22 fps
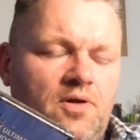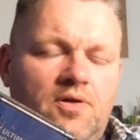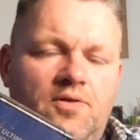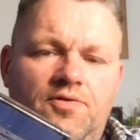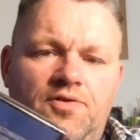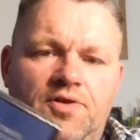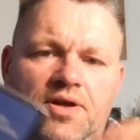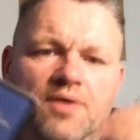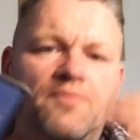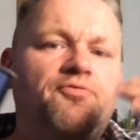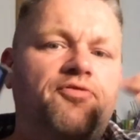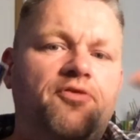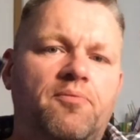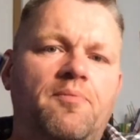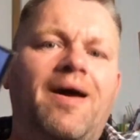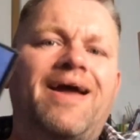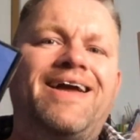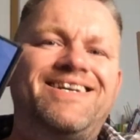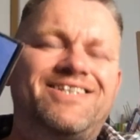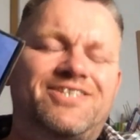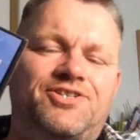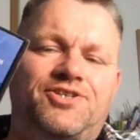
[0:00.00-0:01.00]
the
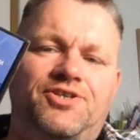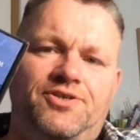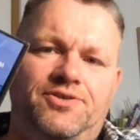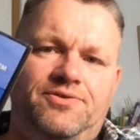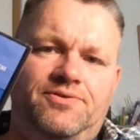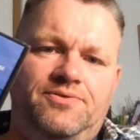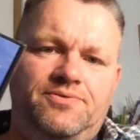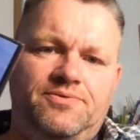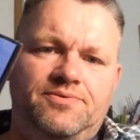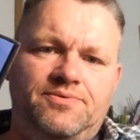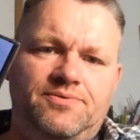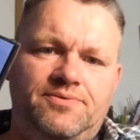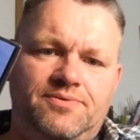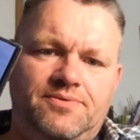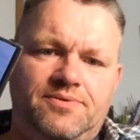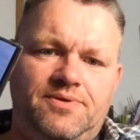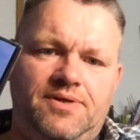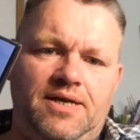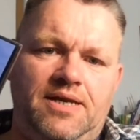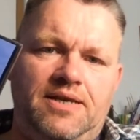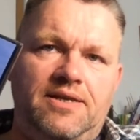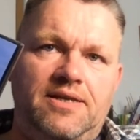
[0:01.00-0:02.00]
information
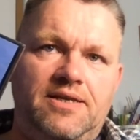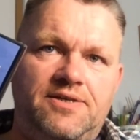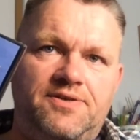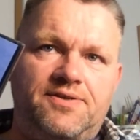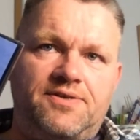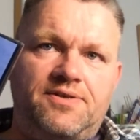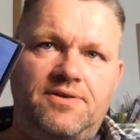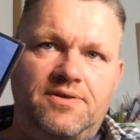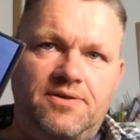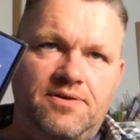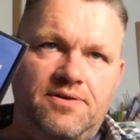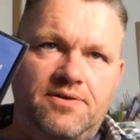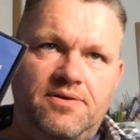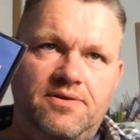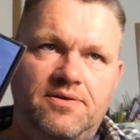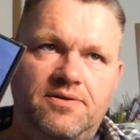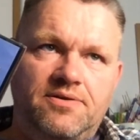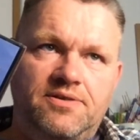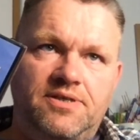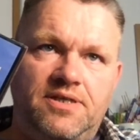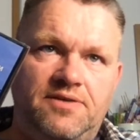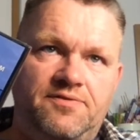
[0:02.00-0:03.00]
in this
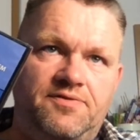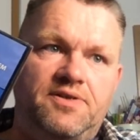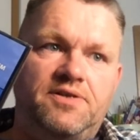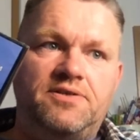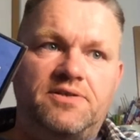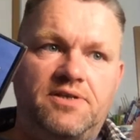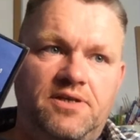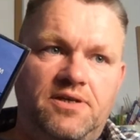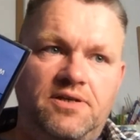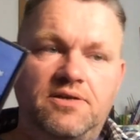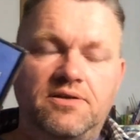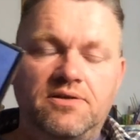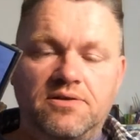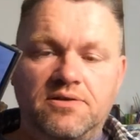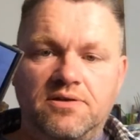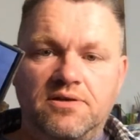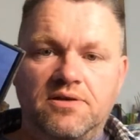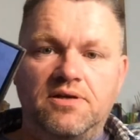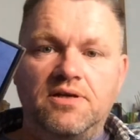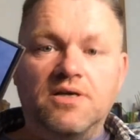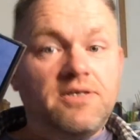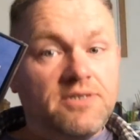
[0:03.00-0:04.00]
DVD
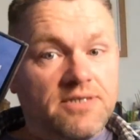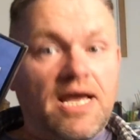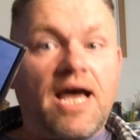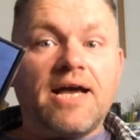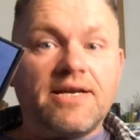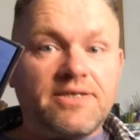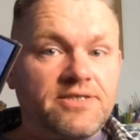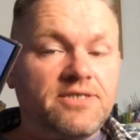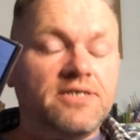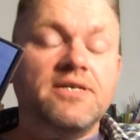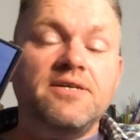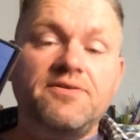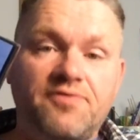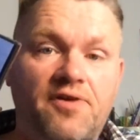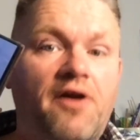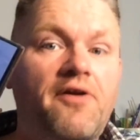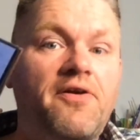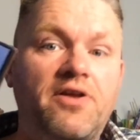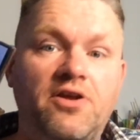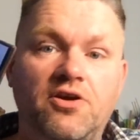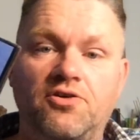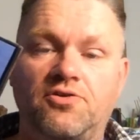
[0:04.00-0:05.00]
is actually
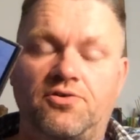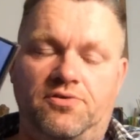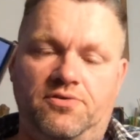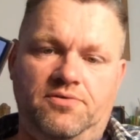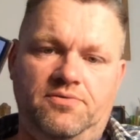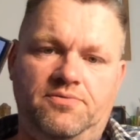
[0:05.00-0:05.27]
very good.